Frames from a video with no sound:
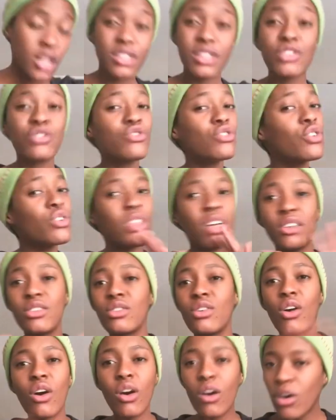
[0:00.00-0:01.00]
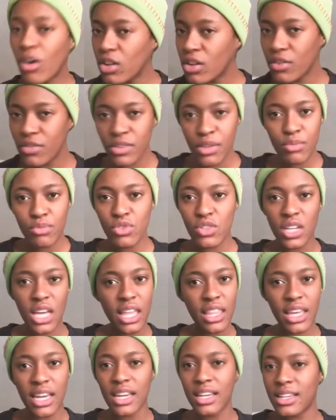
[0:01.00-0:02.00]
Just know that all of them
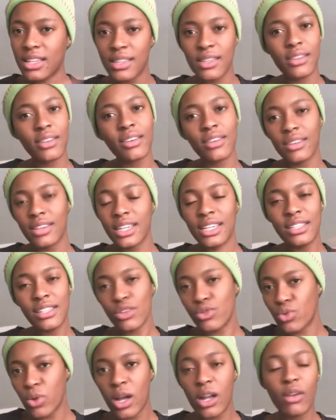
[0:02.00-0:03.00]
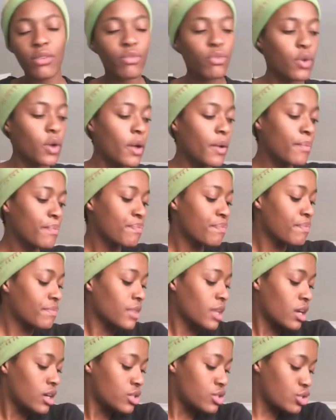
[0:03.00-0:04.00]
together get a 12.
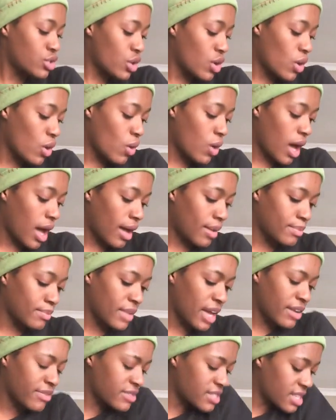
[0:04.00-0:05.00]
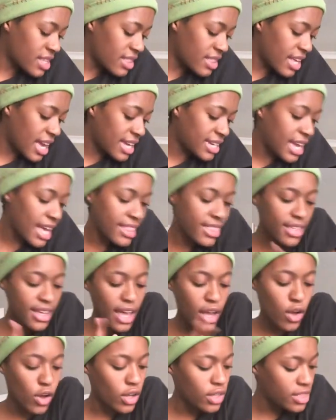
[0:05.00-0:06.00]
So after that, I
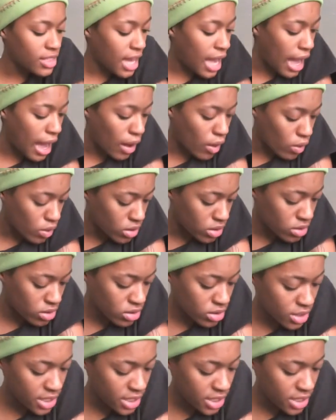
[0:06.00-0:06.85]
think I got the owl.